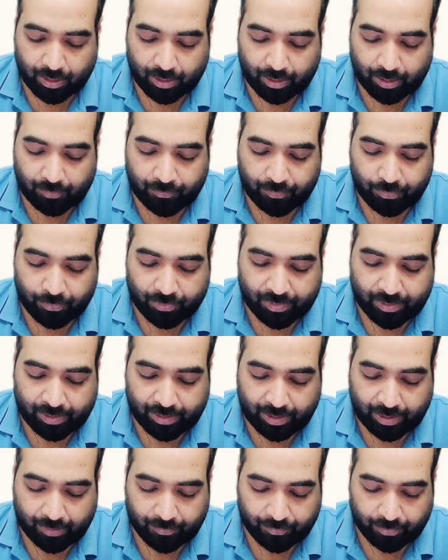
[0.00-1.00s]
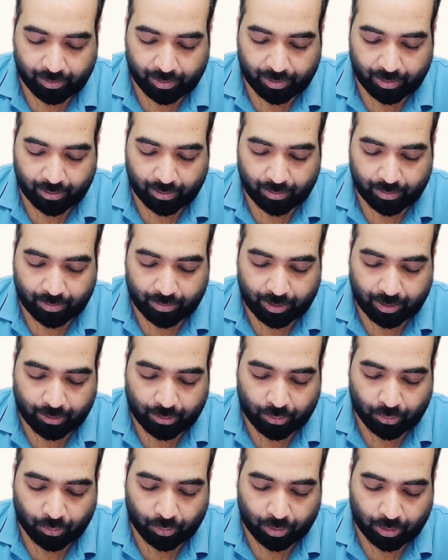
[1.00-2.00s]
If you see carefully, the
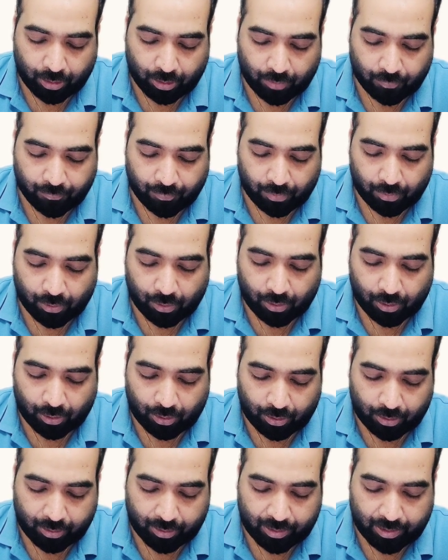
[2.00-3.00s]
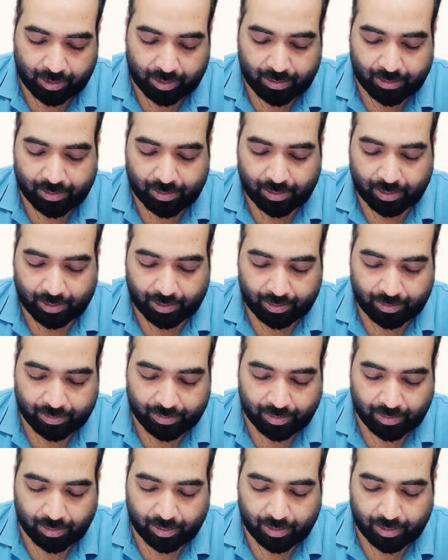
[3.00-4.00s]
total of all these
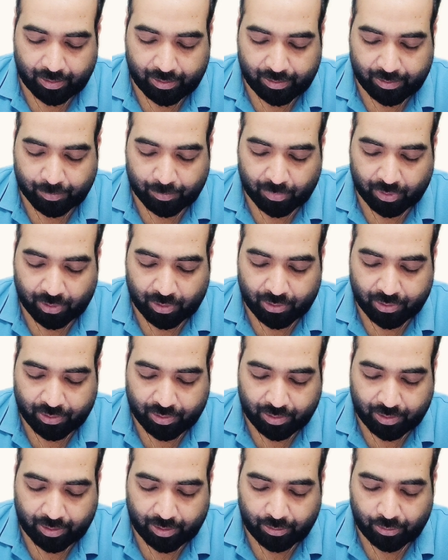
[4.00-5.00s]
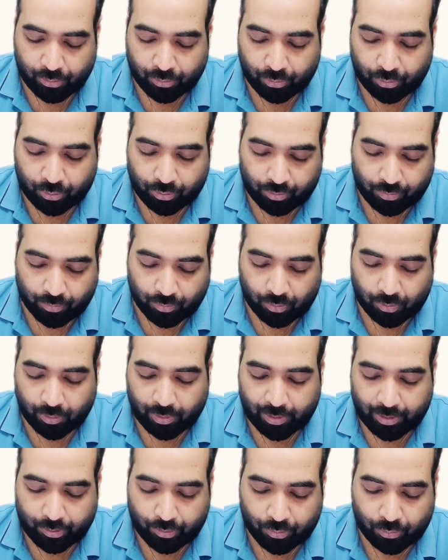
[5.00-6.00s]
things is merged into
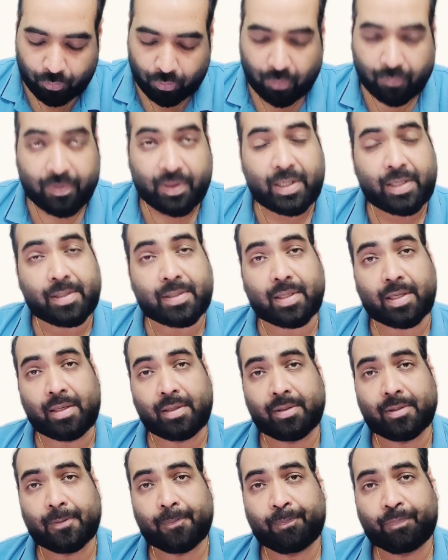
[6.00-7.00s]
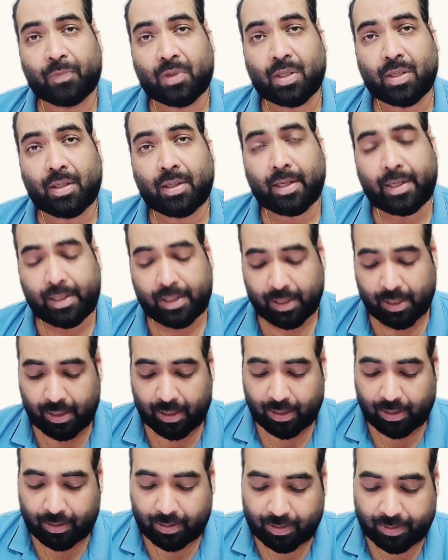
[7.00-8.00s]
only two of these things, right?
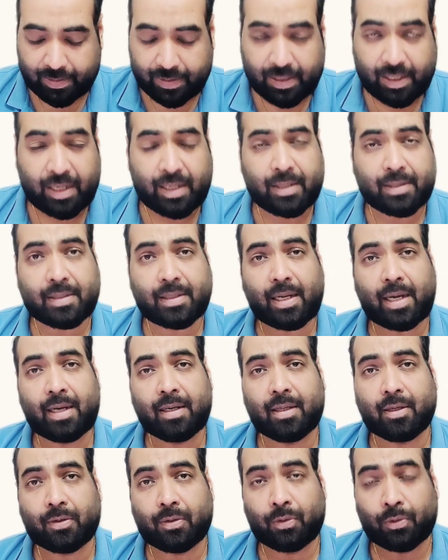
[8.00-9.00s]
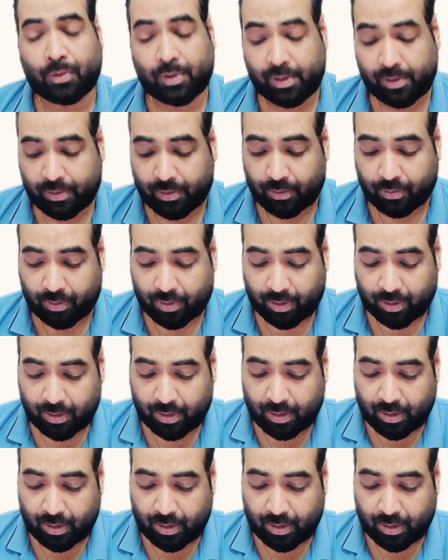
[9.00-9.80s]
The sales and the closing stock.